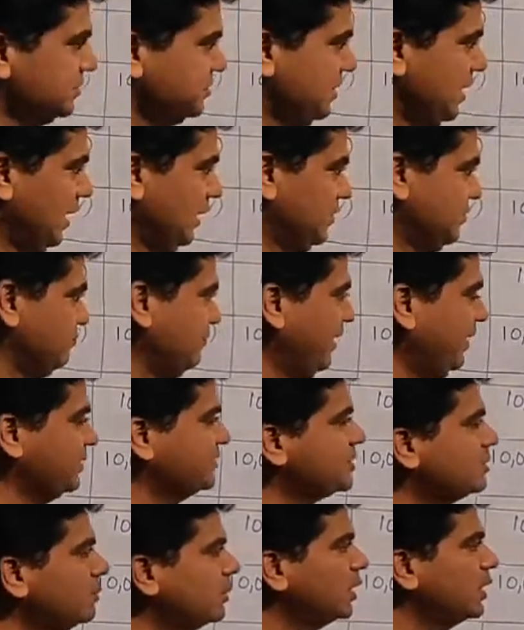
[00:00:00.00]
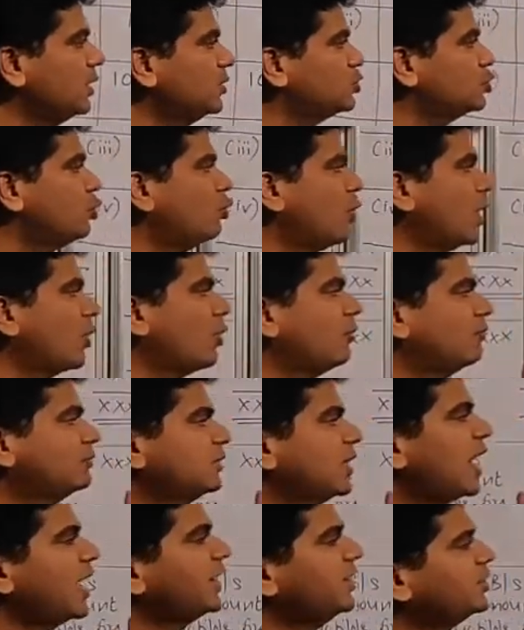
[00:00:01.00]
It's very similar to one of the
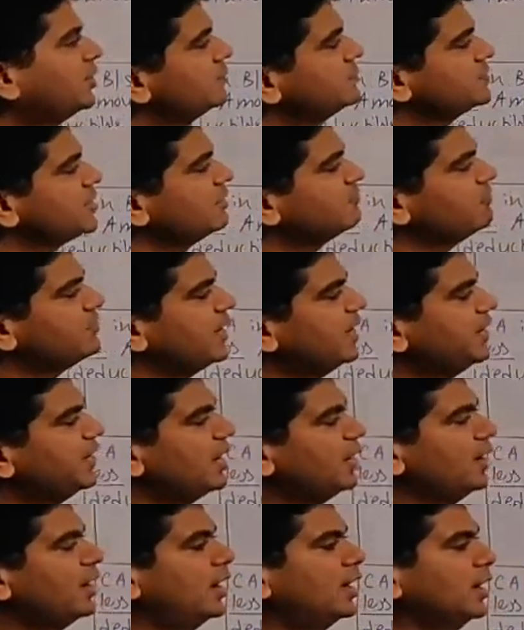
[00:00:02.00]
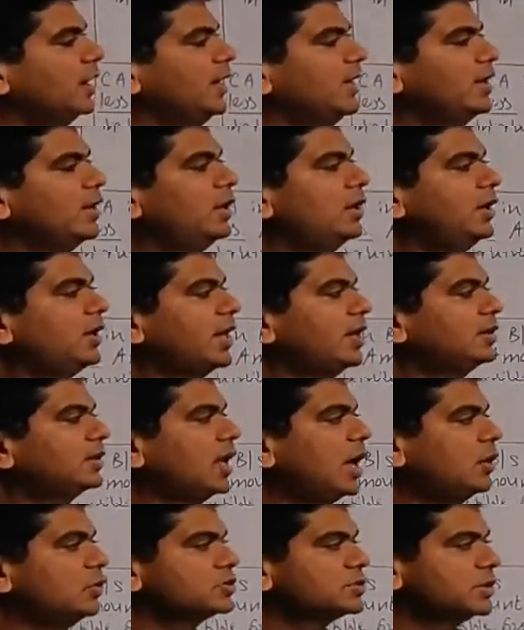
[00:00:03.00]
items that we had done earlier,
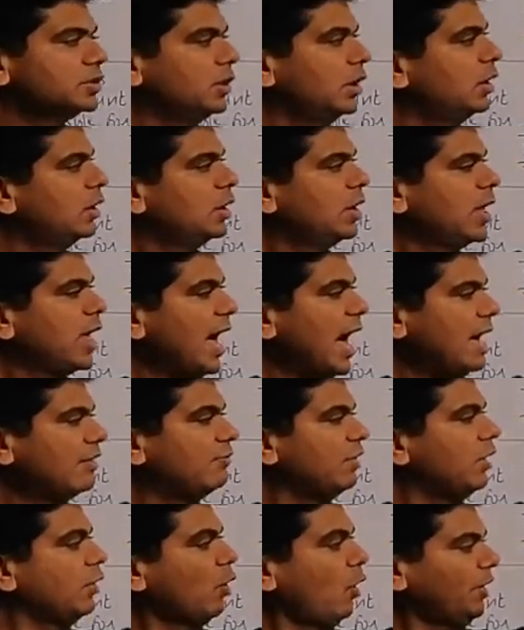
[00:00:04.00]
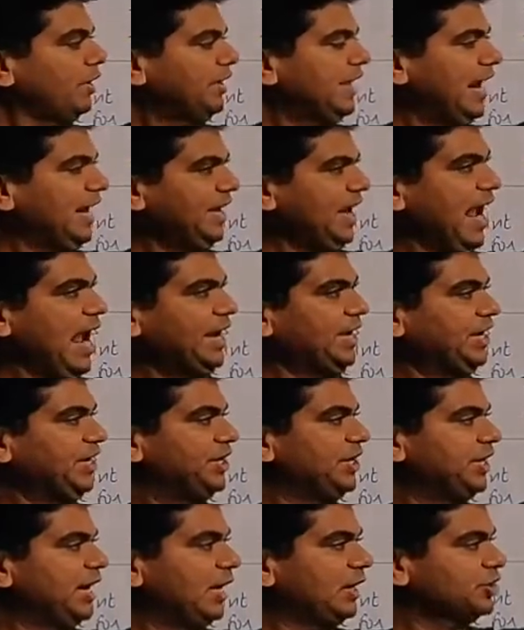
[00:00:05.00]
10,000. I will not get any
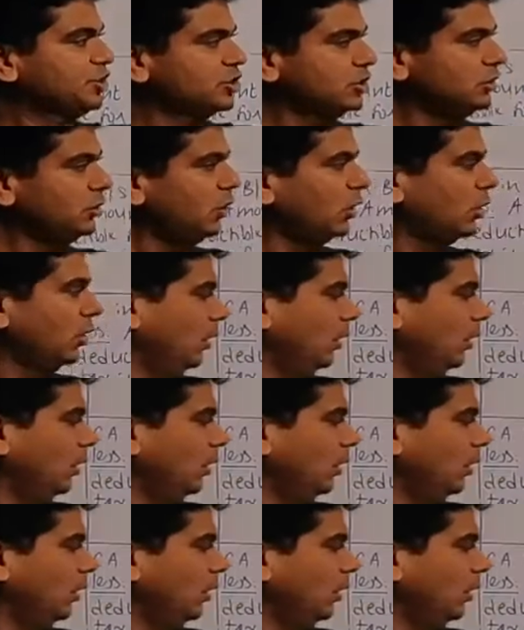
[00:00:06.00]
deduction.